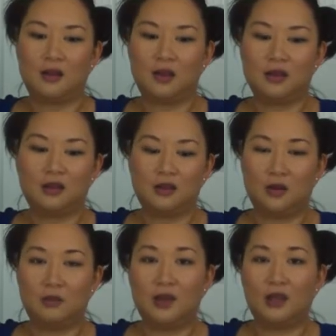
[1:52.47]
they
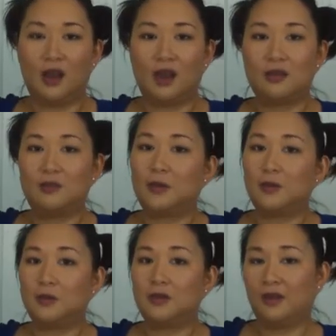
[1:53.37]
determined that the
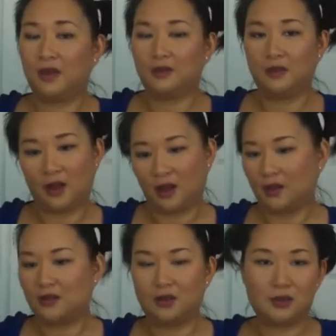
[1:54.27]
baby was fine for that,
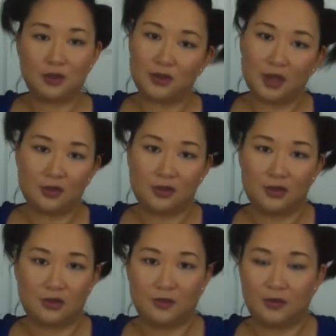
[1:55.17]
so there's no Down
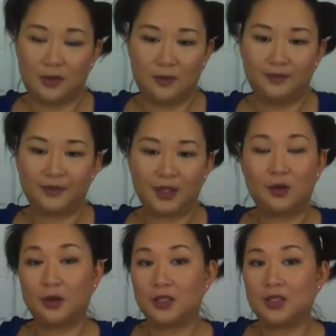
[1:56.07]
syndrome
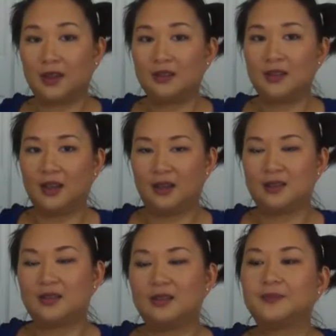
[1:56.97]
according to that
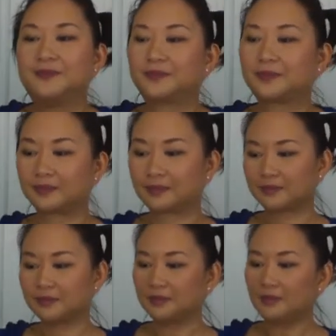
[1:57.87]
test.
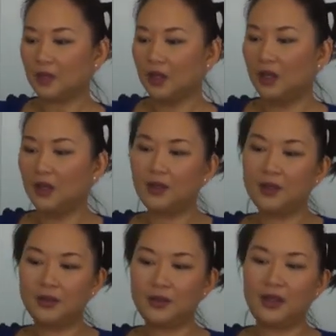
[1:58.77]
The
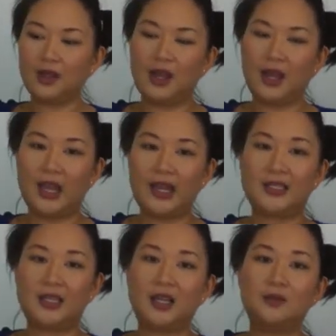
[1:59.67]
other thing that I
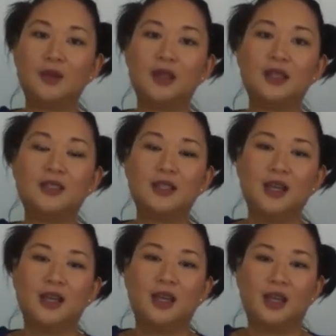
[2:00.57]
had done was
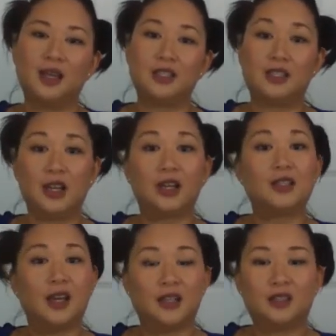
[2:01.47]
a genetic
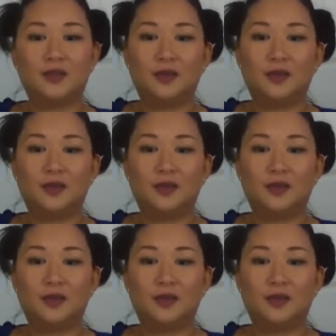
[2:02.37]
test